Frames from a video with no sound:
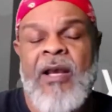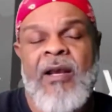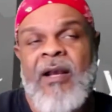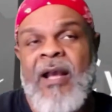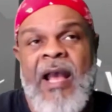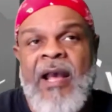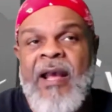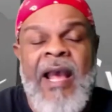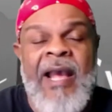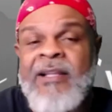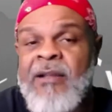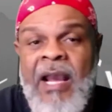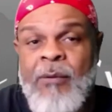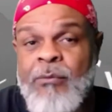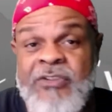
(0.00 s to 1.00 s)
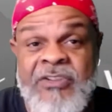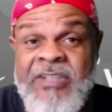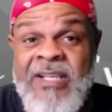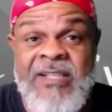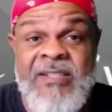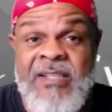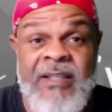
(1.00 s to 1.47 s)
I was
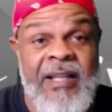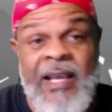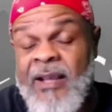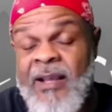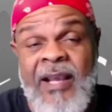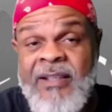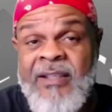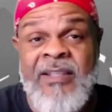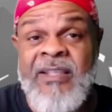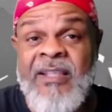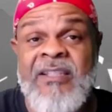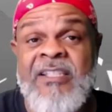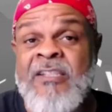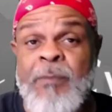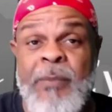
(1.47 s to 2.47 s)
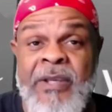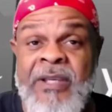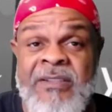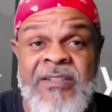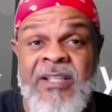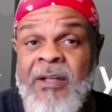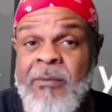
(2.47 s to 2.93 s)
decent. I could get the
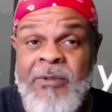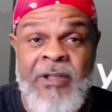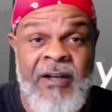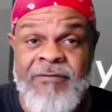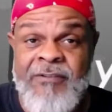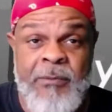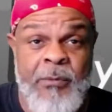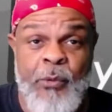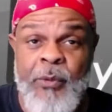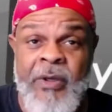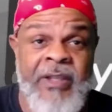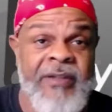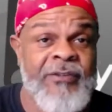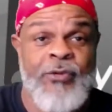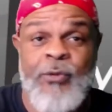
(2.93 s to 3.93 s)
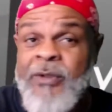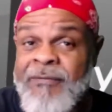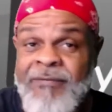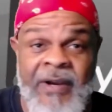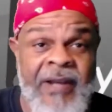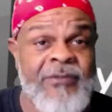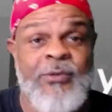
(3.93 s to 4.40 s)
speeds that I'm comfortable with,
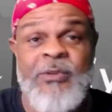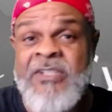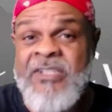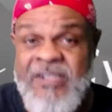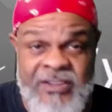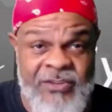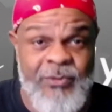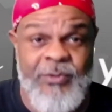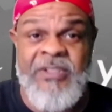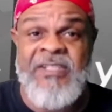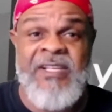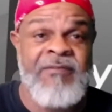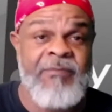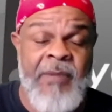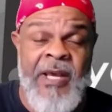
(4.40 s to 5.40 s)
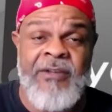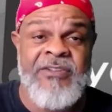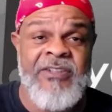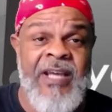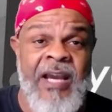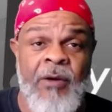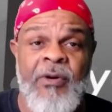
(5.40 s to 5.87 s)
25, 26, 27 miles
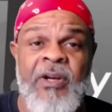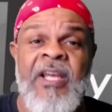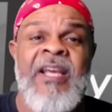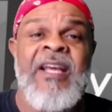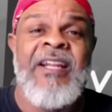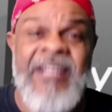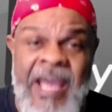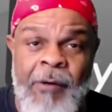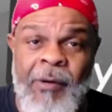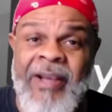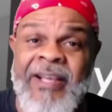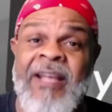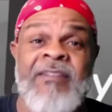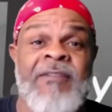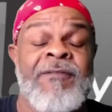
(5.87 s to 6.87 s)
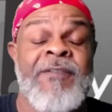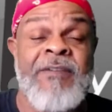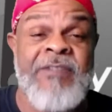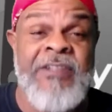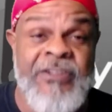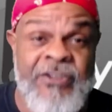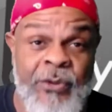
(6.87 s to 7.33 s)
an hour. Now I got the
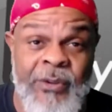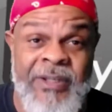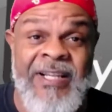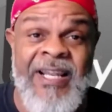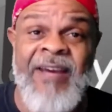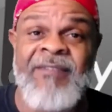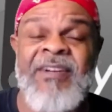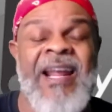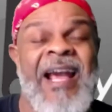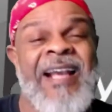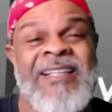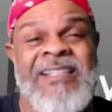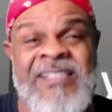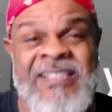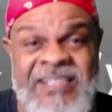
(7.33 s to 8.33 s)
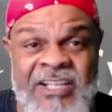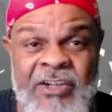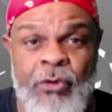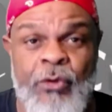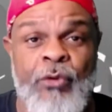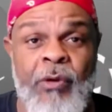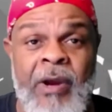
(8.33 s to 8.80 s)
5211, I can
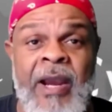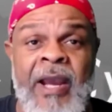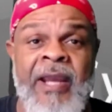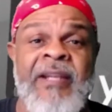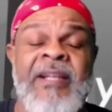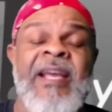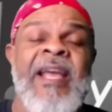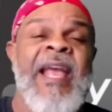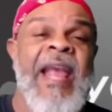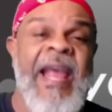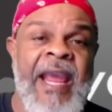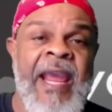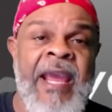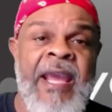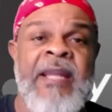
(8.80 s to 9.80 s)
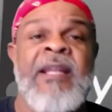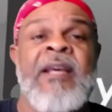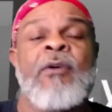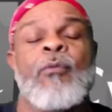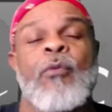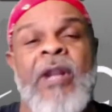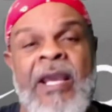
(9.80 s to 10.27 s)
still grind, and
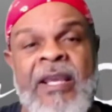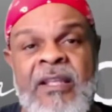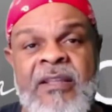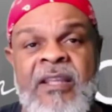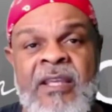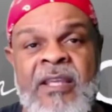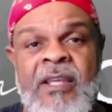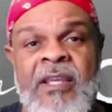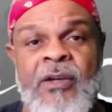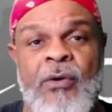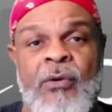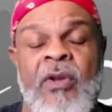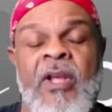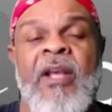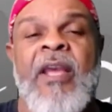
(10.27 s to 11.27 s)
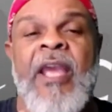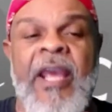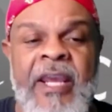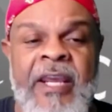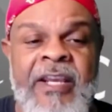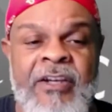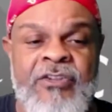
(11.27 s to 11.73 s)
when I hit the hill.
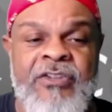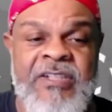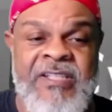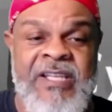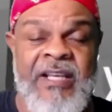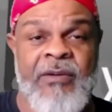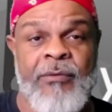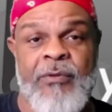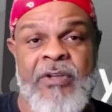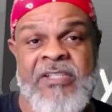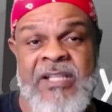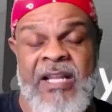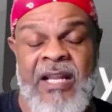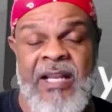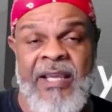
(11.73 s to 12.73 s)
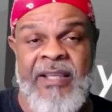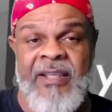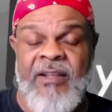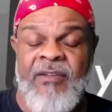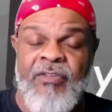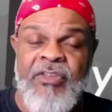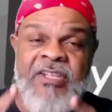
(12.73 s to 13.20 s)
And here's the second reason I like
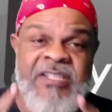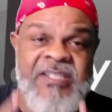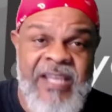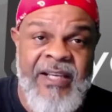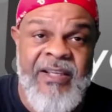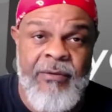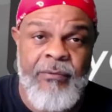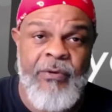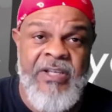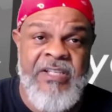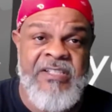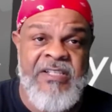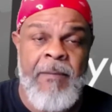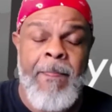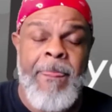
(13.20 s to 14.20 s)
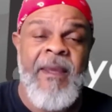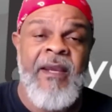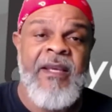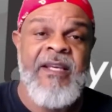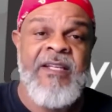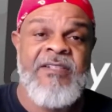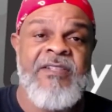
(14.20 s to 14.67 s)
it. The second reason
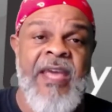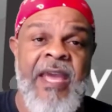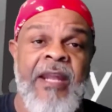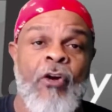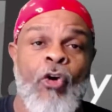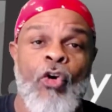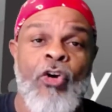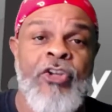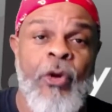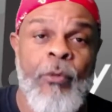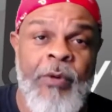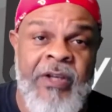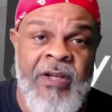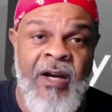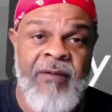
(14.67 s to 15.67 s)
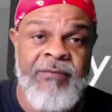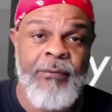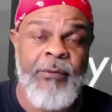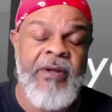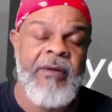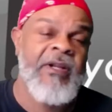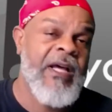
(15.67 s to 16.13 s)
is that on your
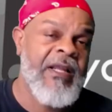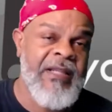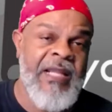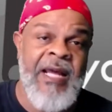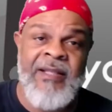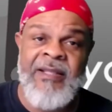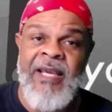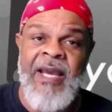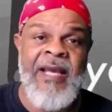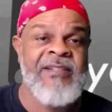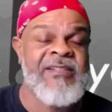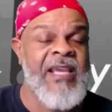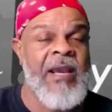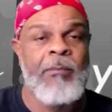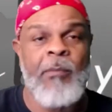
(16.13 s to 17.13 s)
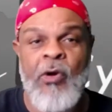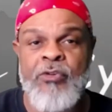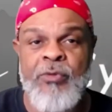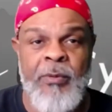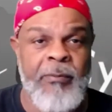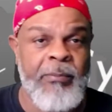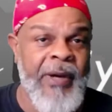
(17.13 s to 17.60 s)
recovery, a lot of guys got
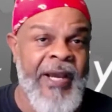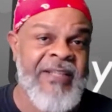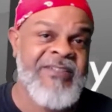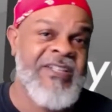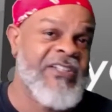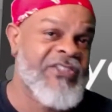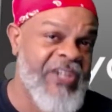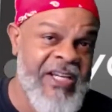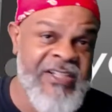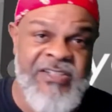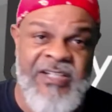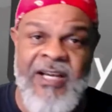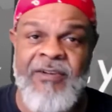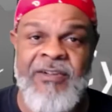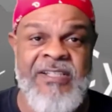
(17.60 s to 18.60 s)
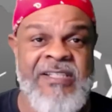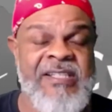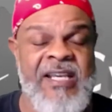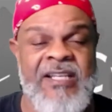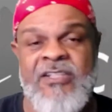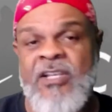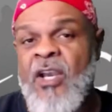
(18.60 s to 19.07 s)
multiple bikes, they changing out
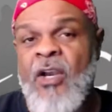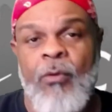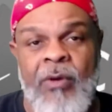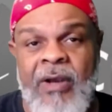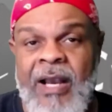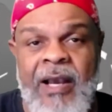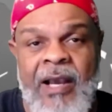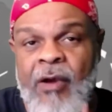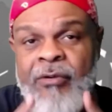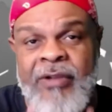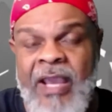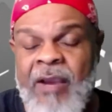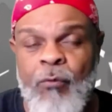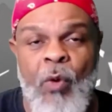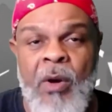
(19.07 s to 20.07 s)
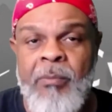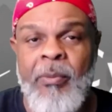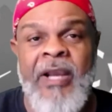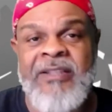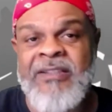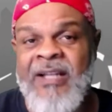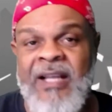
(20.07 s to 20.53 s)
cassettes. Well, I only have one
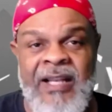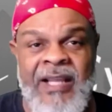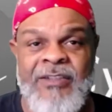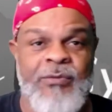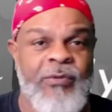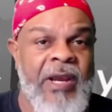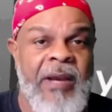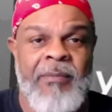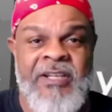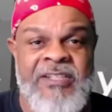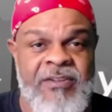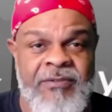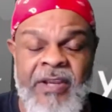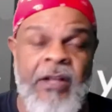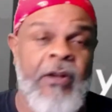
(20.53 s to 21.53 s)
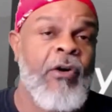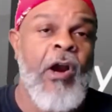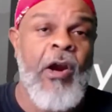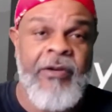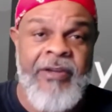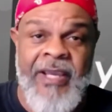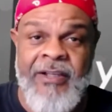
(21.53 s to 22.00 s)
bike that I like to ride, my Cervelo
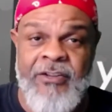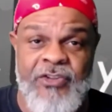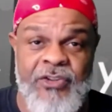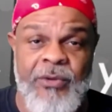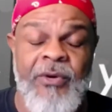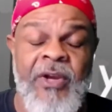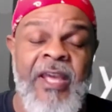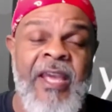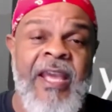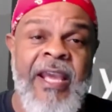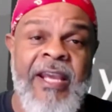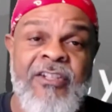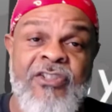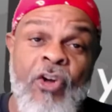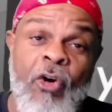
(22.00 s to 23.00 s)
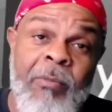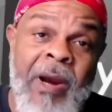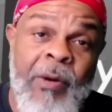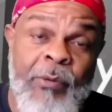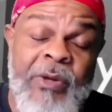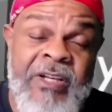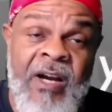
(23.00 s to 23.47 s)
Archangel. And so on my
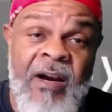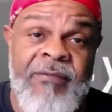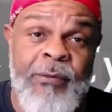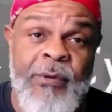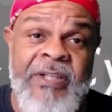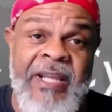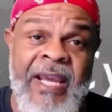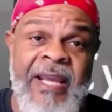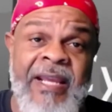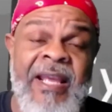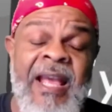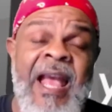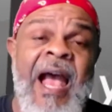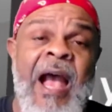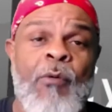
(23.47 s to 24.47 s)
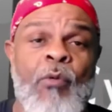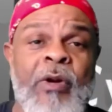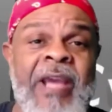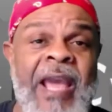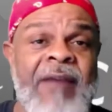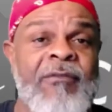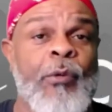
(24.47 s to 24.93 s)
recovery day, I want
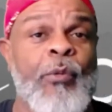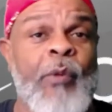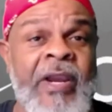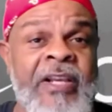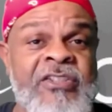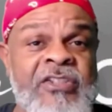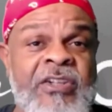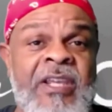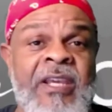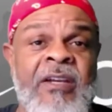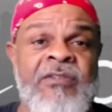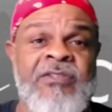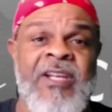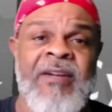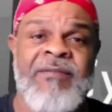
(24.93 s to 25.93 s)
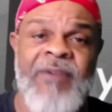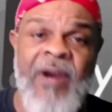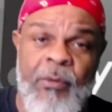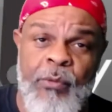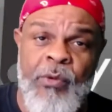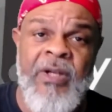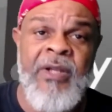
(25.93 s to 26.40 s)
to have a range of gears that if I
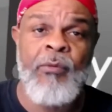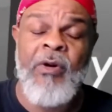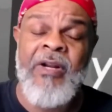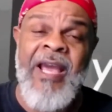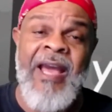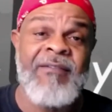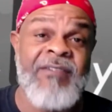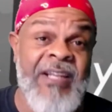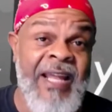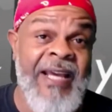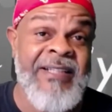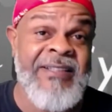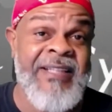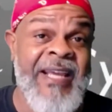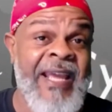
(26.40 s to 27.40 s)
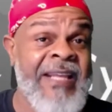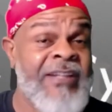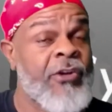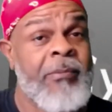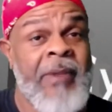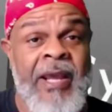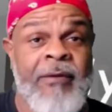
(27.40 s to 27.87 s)
really want to have a light day,
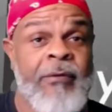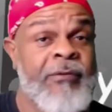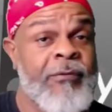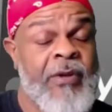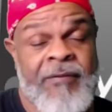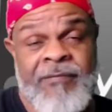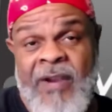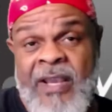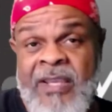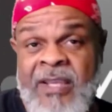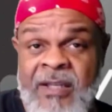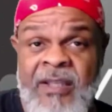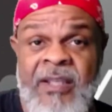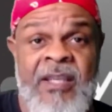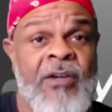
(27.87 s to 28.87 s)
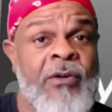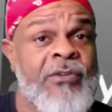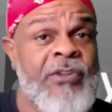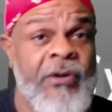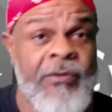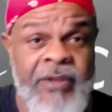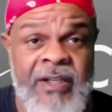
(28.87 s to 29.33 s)
no matter if I hit a hill,
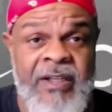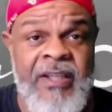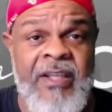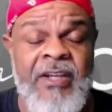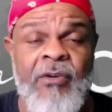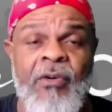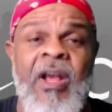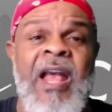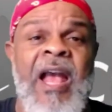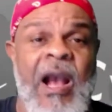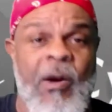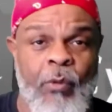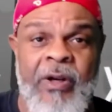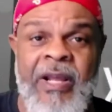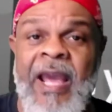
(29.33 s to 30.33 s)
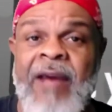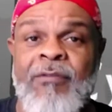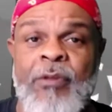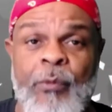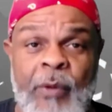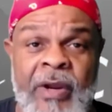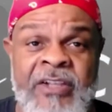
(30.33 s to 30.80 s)
don't hit a hill, I want to have
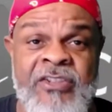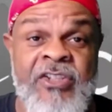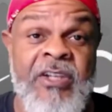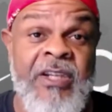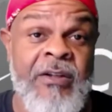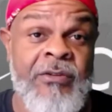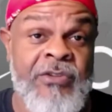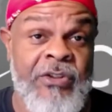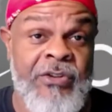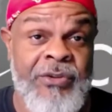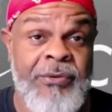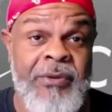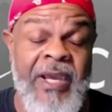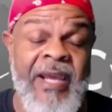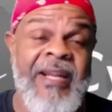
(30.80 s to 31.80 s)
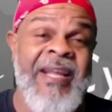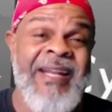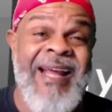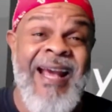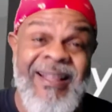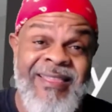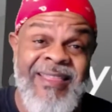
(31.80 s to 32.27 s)
the range of gears to do that. And
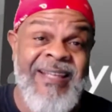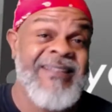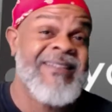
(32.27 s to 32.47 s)
I think the